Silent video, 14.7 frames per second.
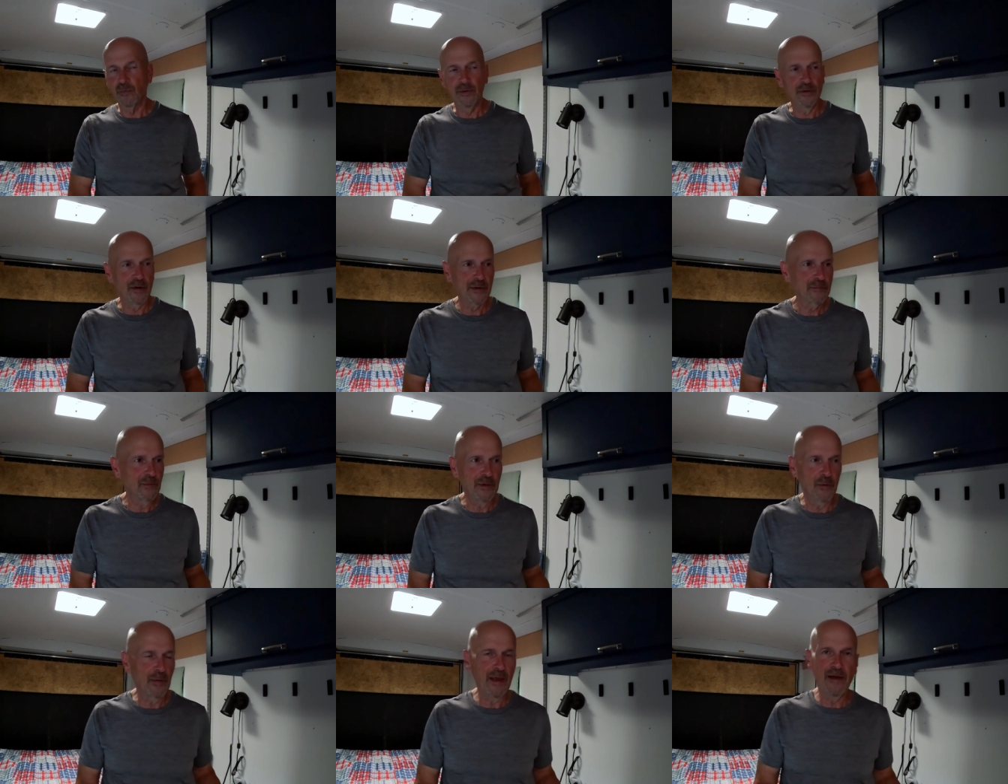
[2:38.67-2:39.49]
We're not,
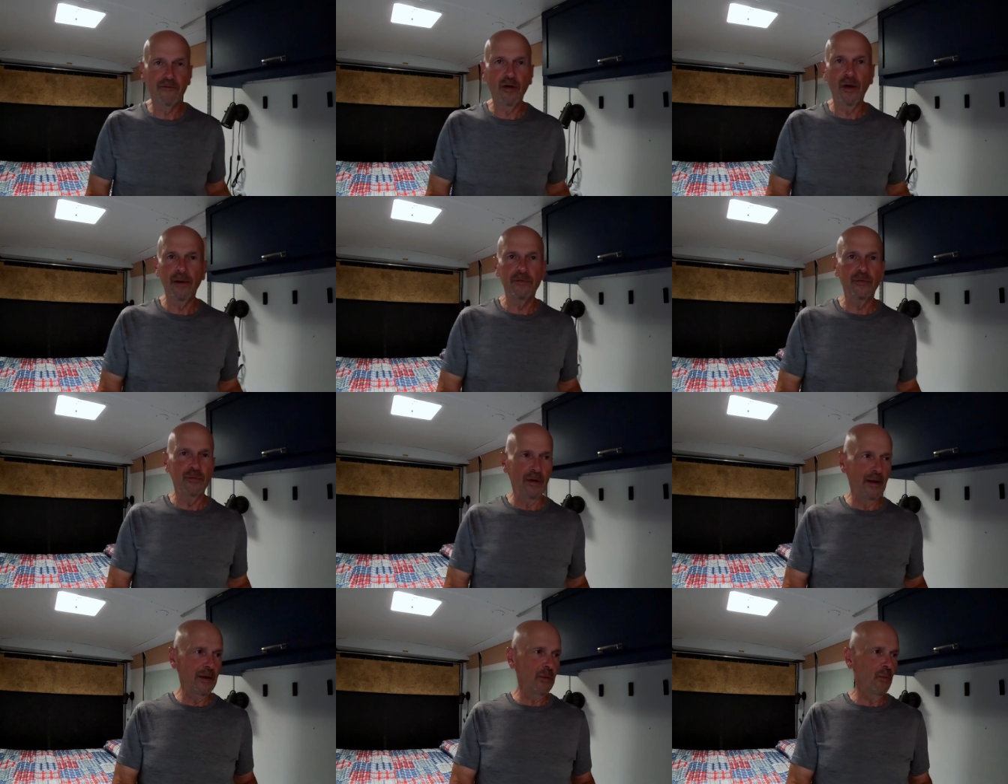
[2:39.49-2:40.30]
we don't have hot
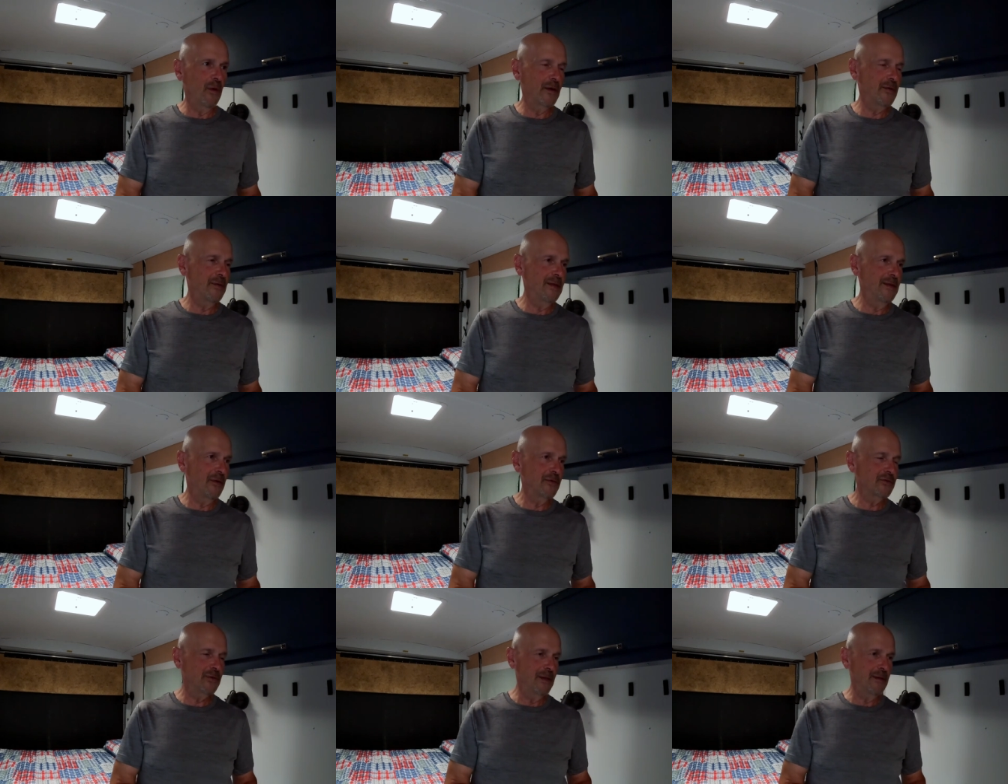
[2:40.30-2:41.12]
running water in
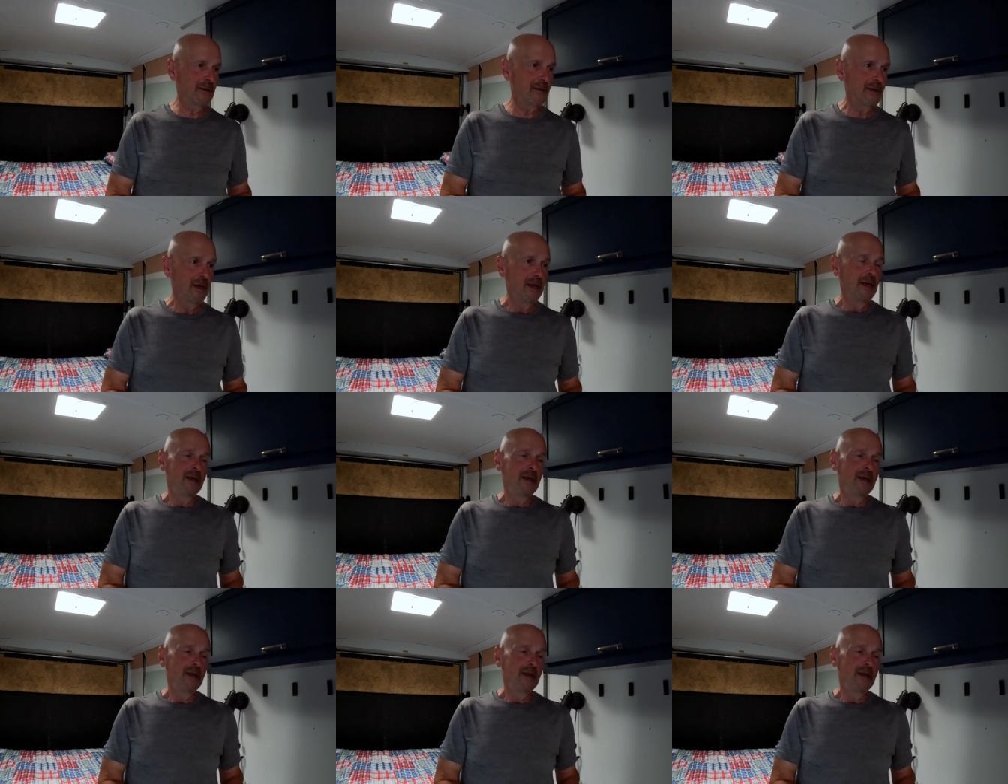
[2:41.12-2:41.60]
our trailer,